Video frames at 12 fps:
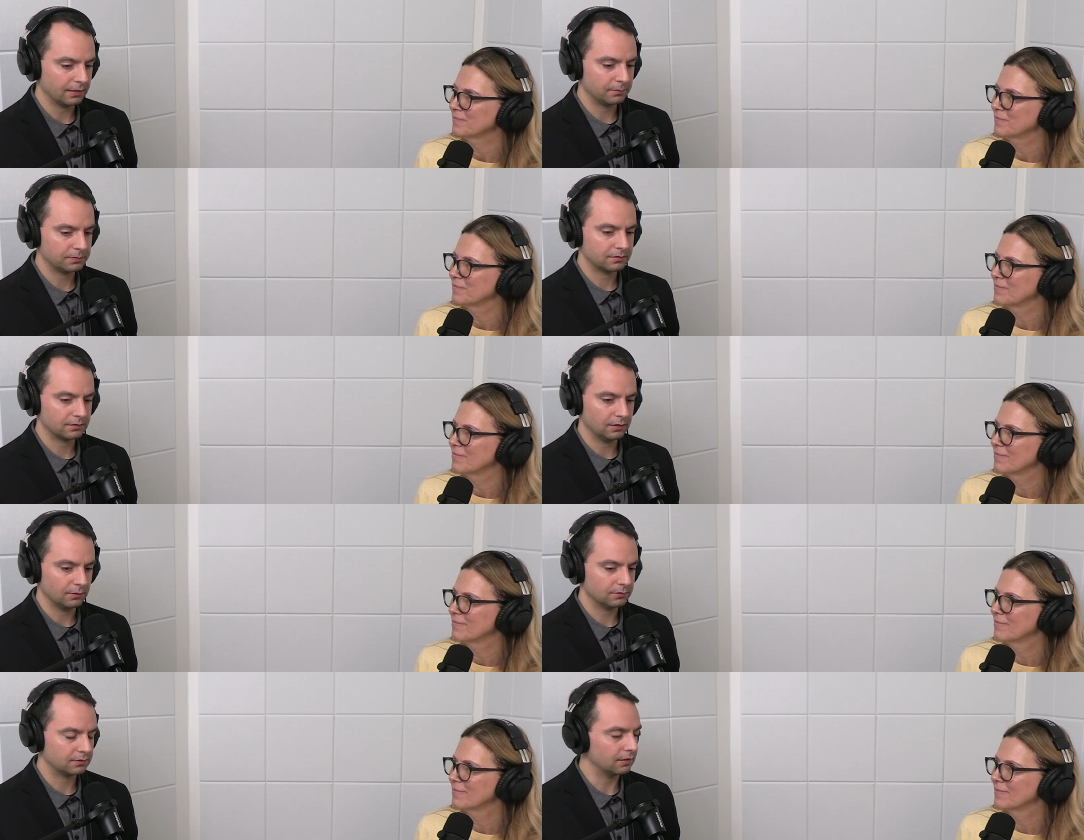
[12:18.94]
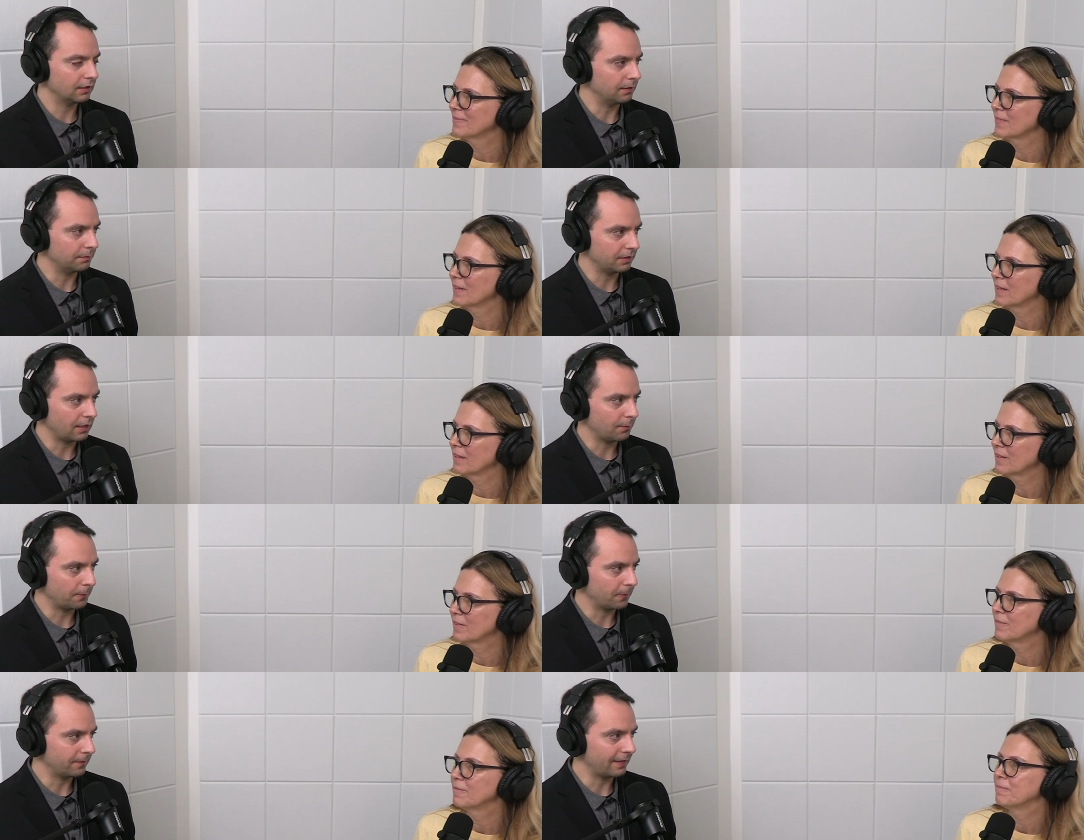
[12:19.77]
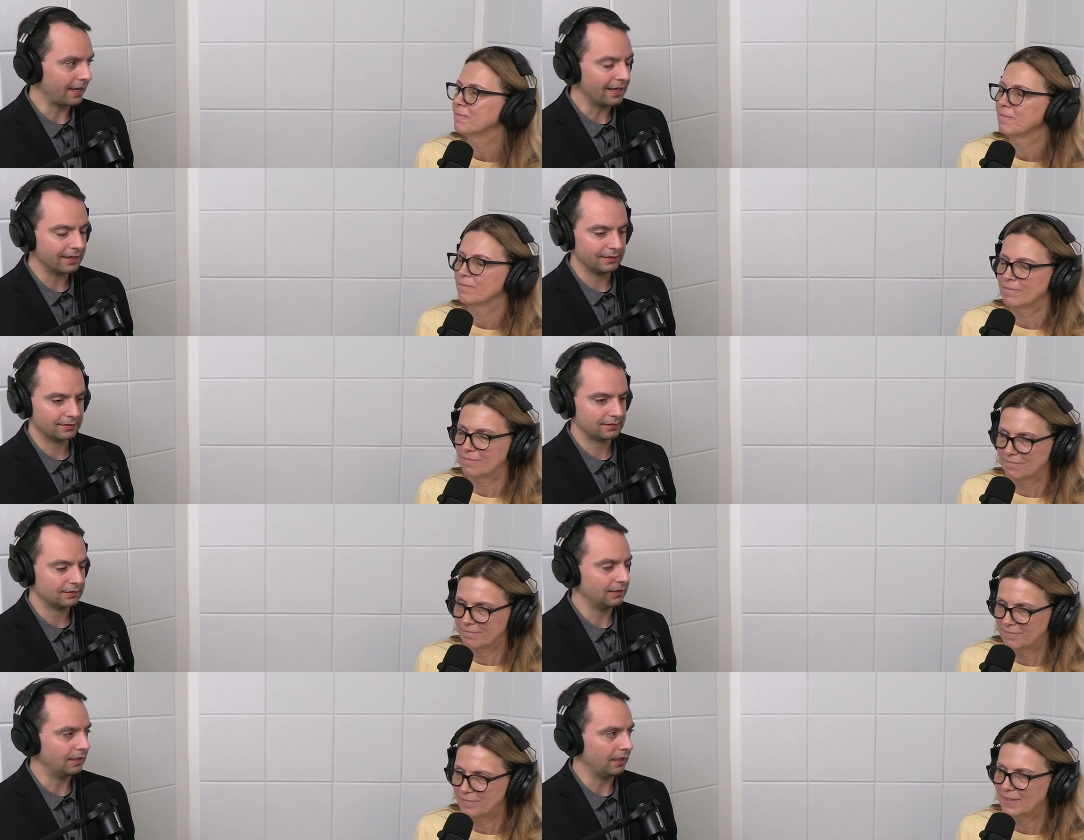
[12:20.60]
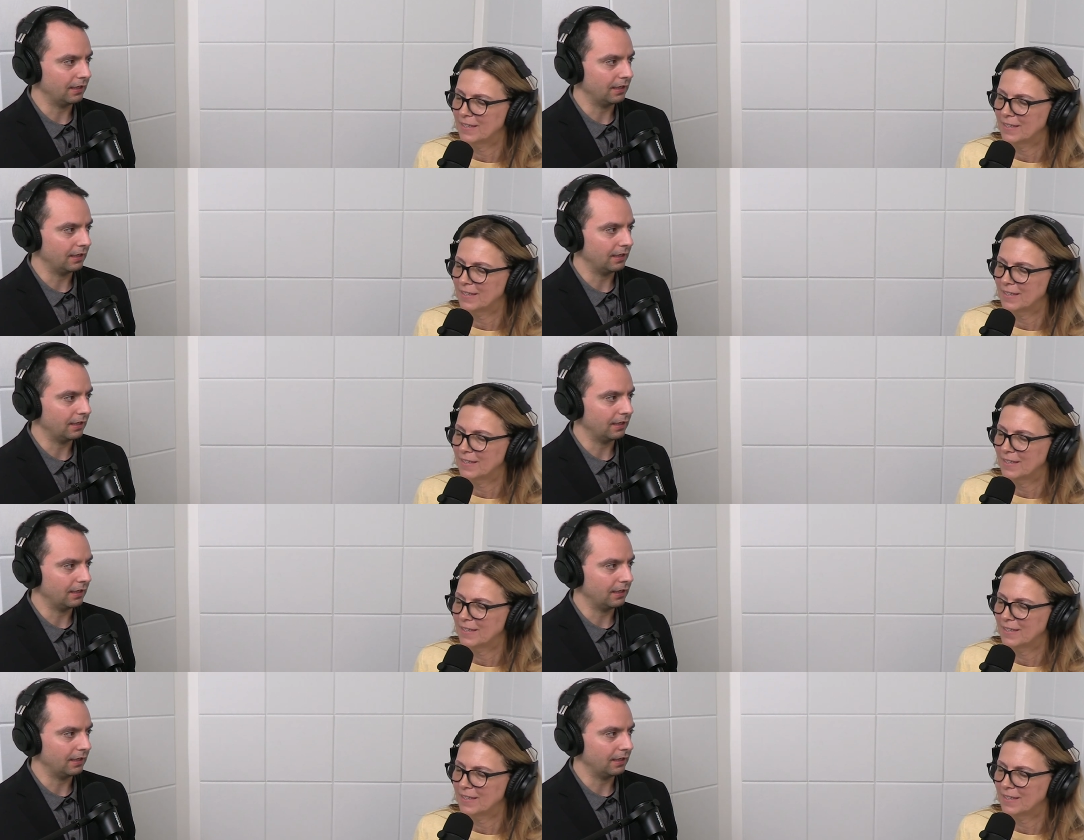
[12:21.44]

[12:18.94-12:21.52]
Speaker 1: up you know sleep and how important that is yeah.